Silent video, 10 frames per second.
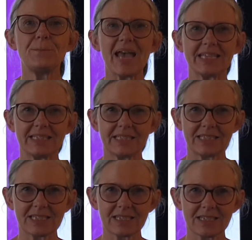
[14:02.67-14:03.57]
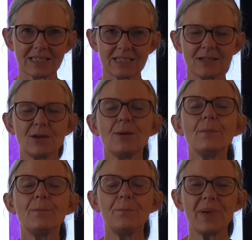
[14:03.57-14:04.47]
best.
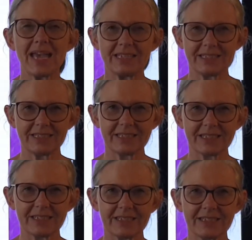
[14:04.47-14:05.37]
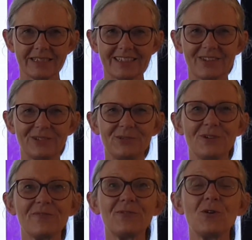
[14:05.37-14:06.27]
Best. Sound talk
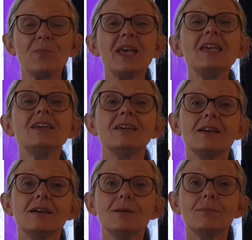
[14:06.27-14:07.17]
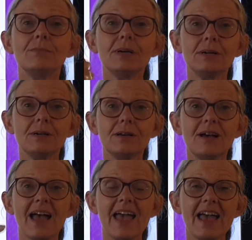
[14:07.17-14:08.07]
it for me.
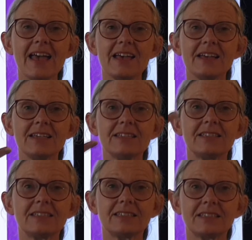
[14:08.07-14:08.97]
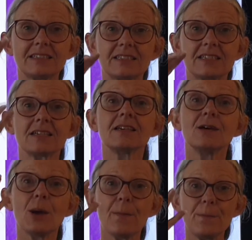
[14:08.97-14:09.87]
B-E-S.
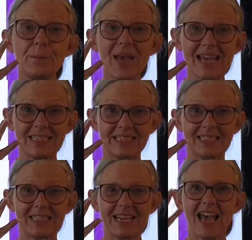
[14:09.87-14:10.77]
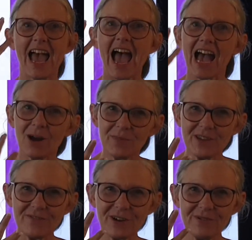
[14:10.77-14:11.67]
Best. How
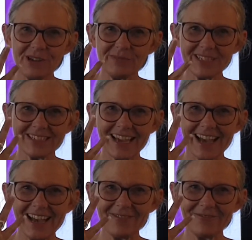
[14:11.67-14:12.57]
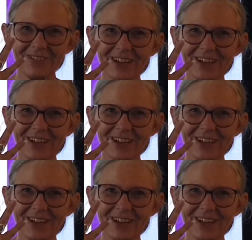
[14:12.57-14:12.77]
many phonemes does it have?